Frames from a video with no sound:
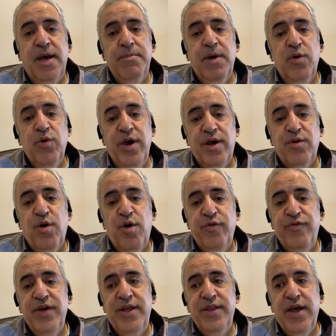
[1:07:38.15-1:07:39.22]
I'm aware
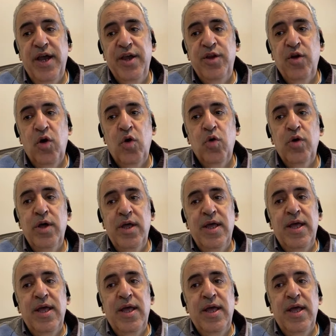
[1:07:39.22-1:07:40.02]
of and I know.